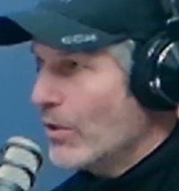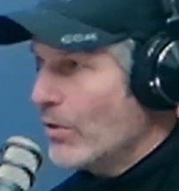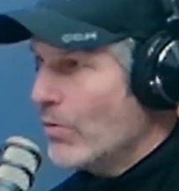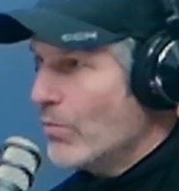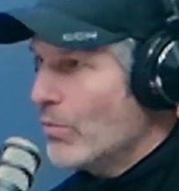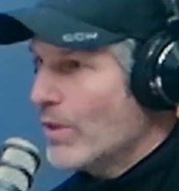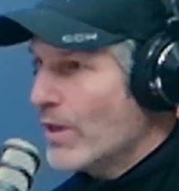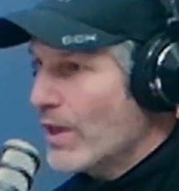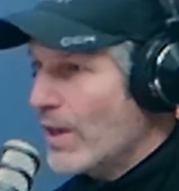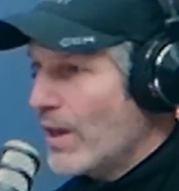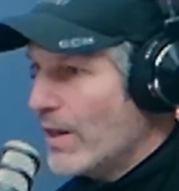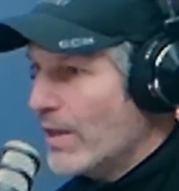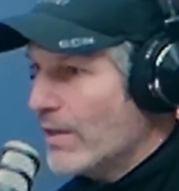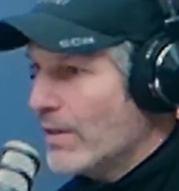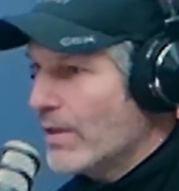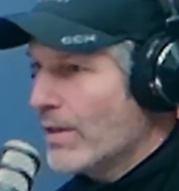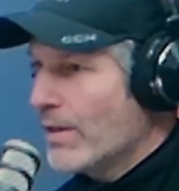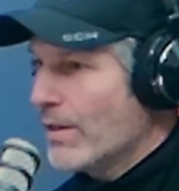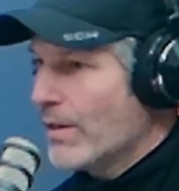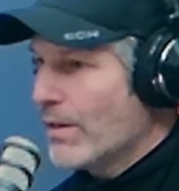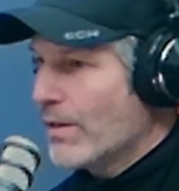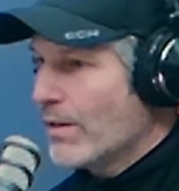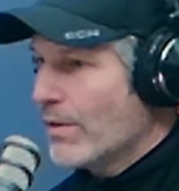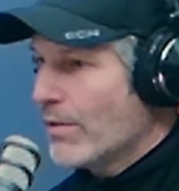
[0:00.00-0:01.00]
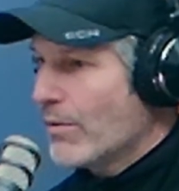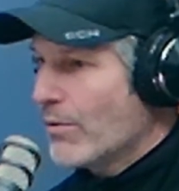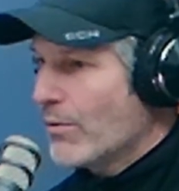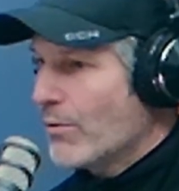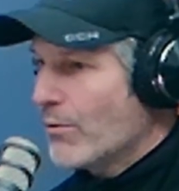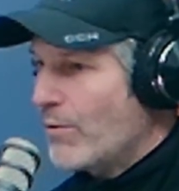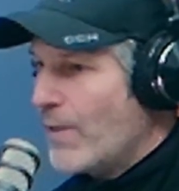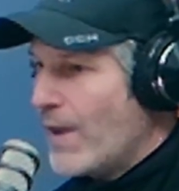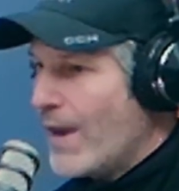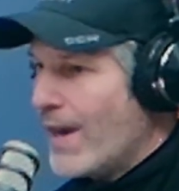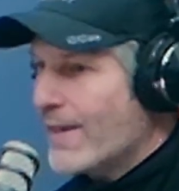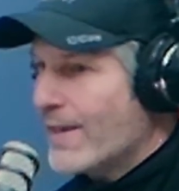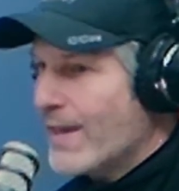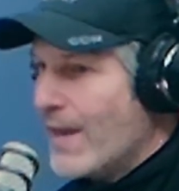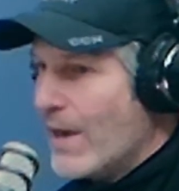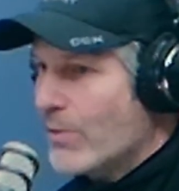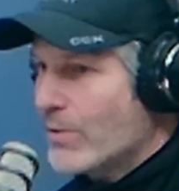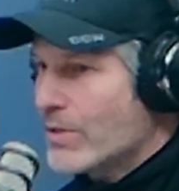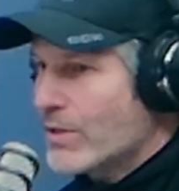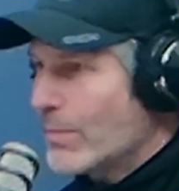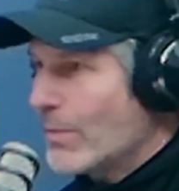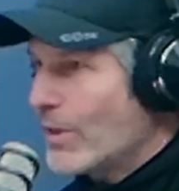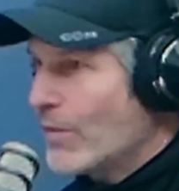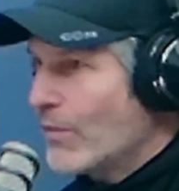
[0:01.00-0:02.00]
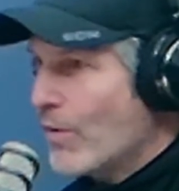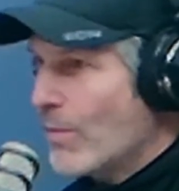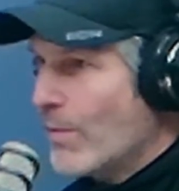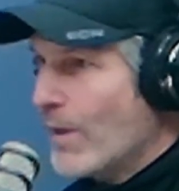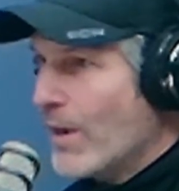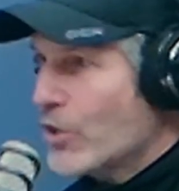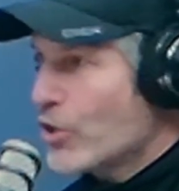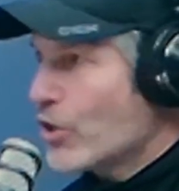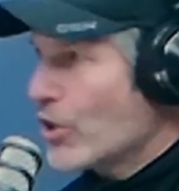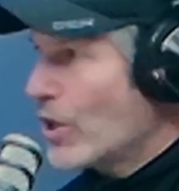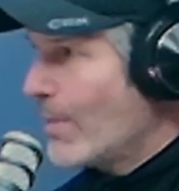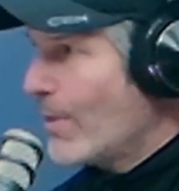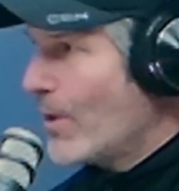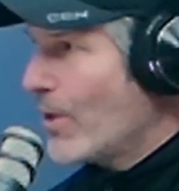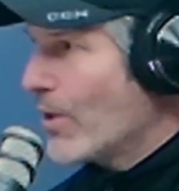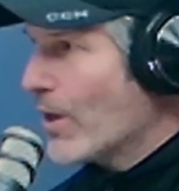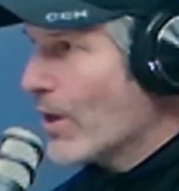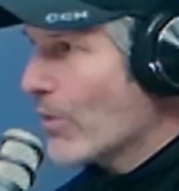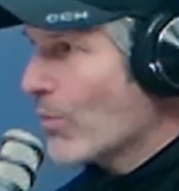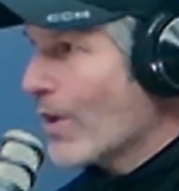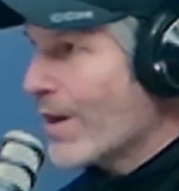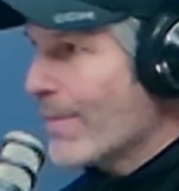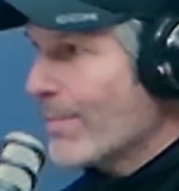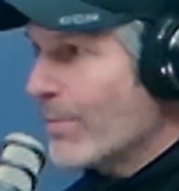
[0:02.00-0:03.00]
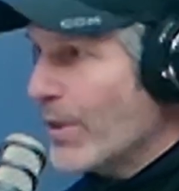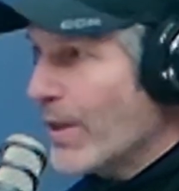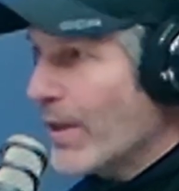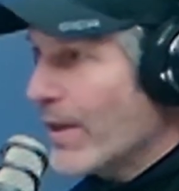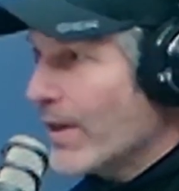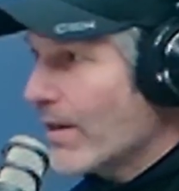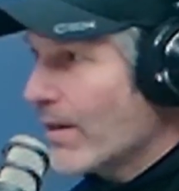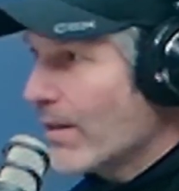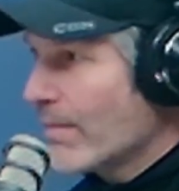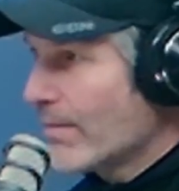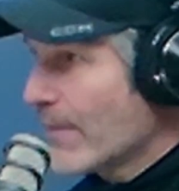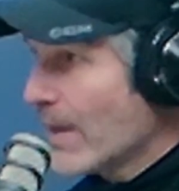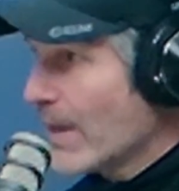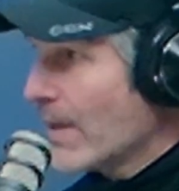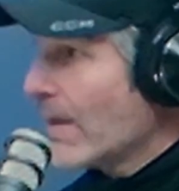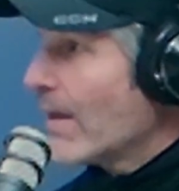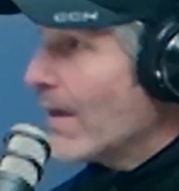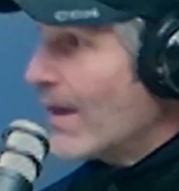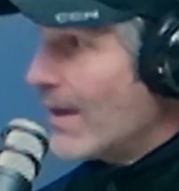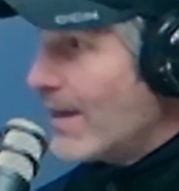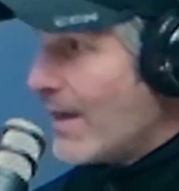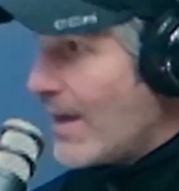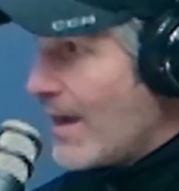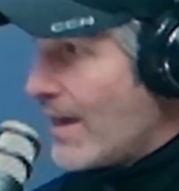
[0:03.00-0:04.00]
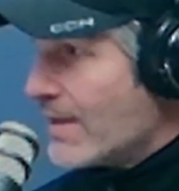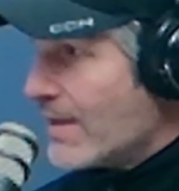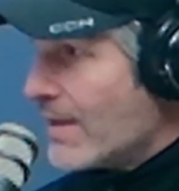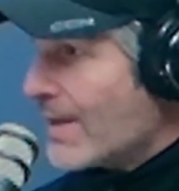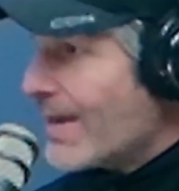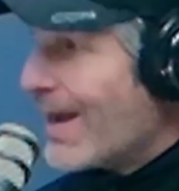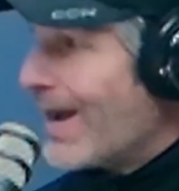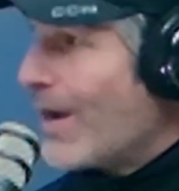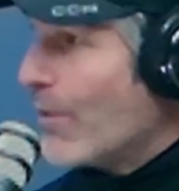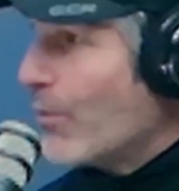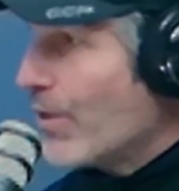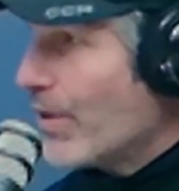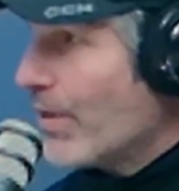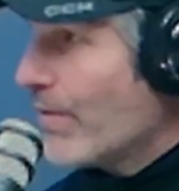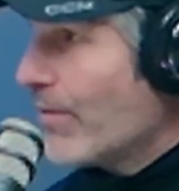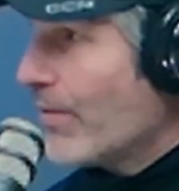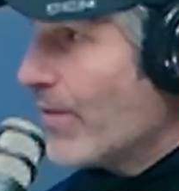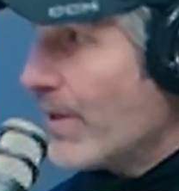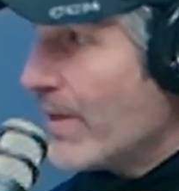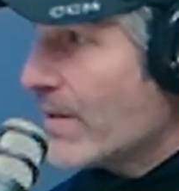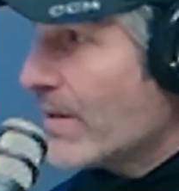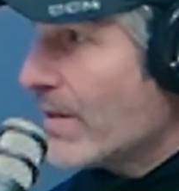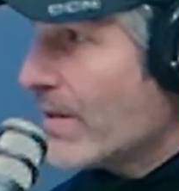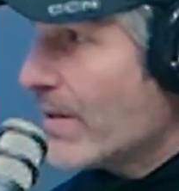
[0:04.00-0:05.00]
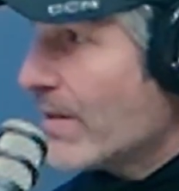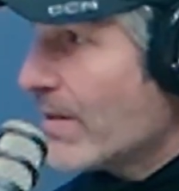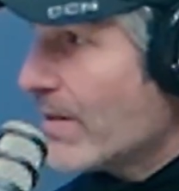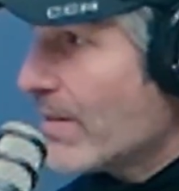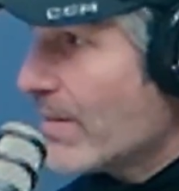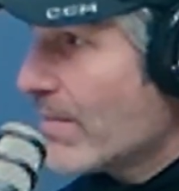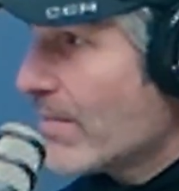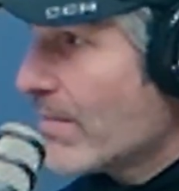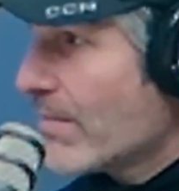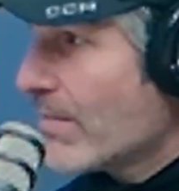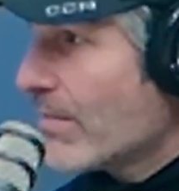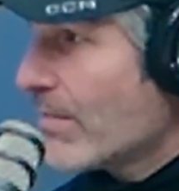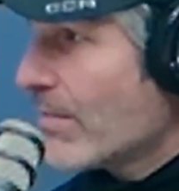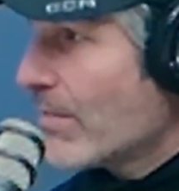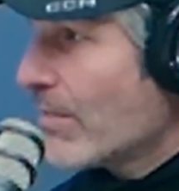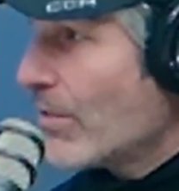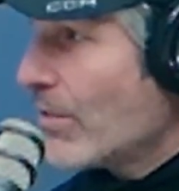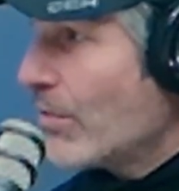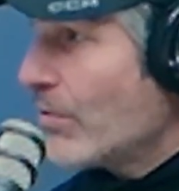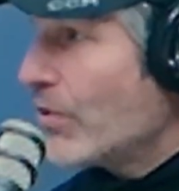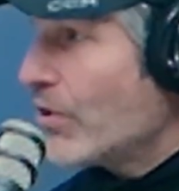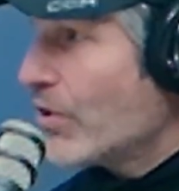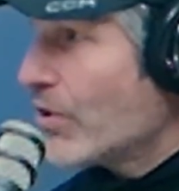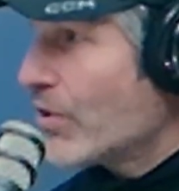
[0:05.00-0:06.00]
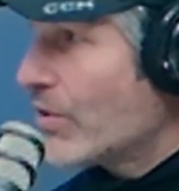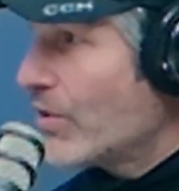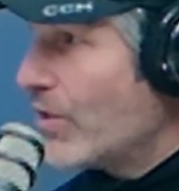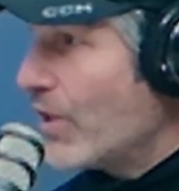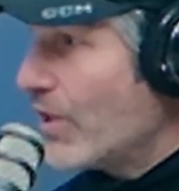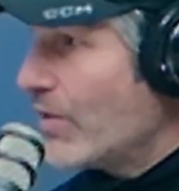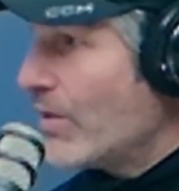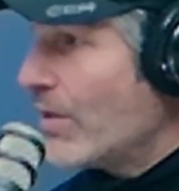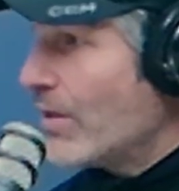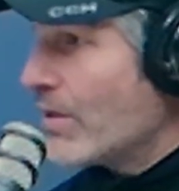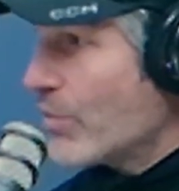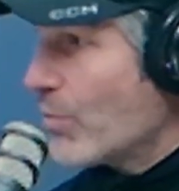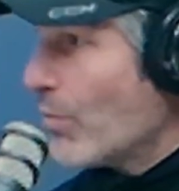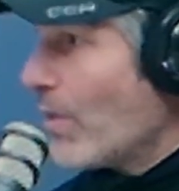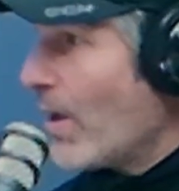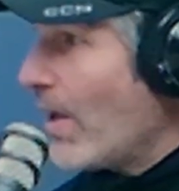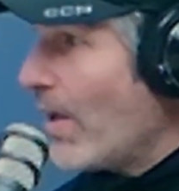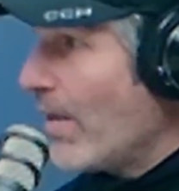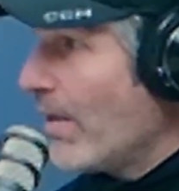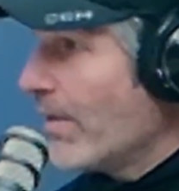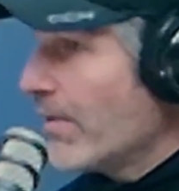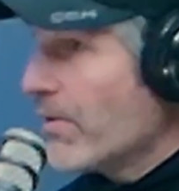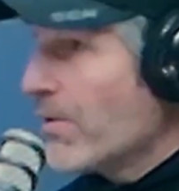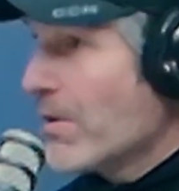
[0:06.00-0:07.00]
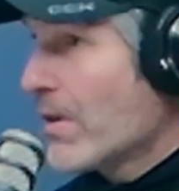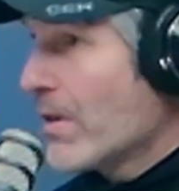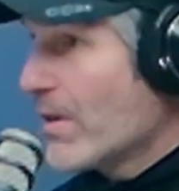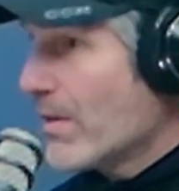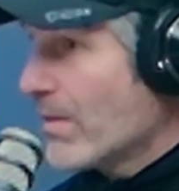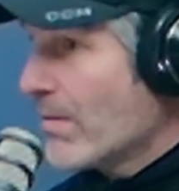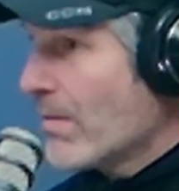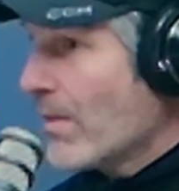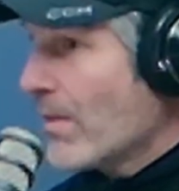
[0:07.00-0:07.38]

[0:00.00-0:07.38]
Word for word: You can find out some information about a great player an Isaac Howard, for instance, yeah, who just did this well.